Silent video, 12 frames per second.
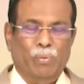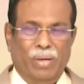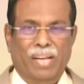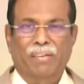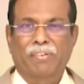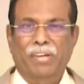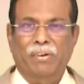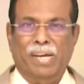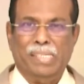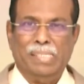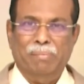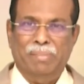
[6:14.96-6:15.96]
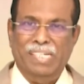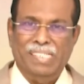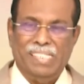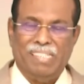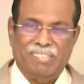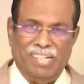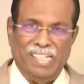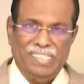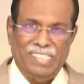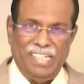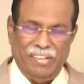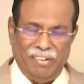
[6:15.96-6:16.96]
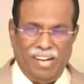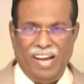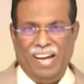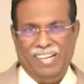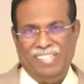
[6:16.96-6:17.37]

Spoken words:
Whenever you accept Jesus Christ in your heart.